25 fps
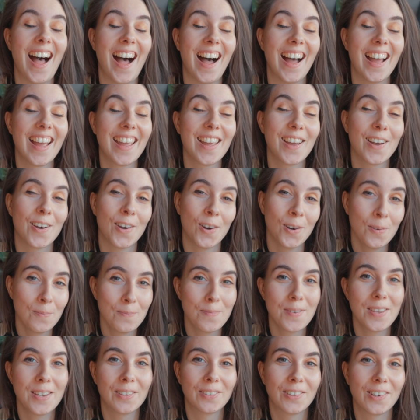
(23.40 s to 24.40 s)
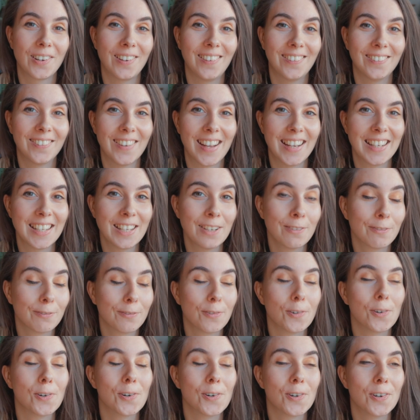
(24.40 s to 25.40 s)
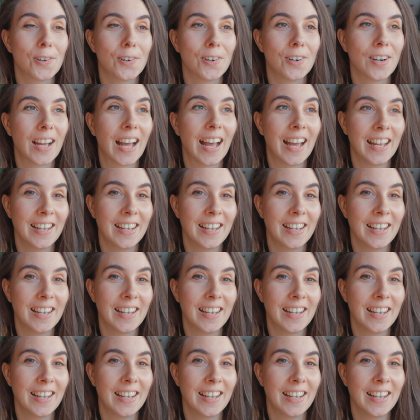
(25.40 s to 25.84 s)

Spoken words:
I hope you're all ready for